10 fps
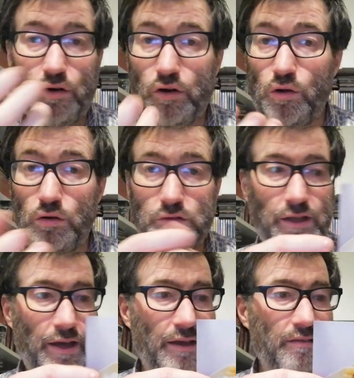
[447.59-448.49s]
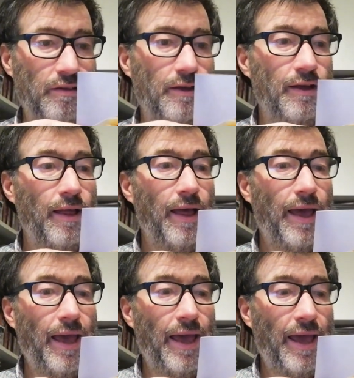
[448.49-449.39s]
for cold days.
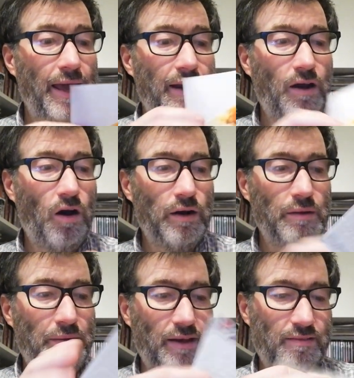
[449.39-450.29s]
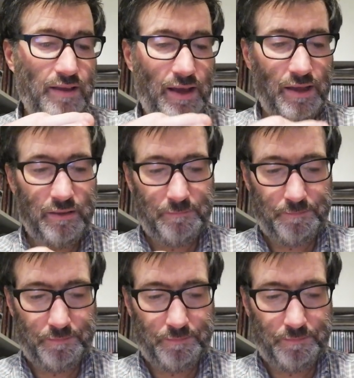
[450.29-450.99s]
And on the back side,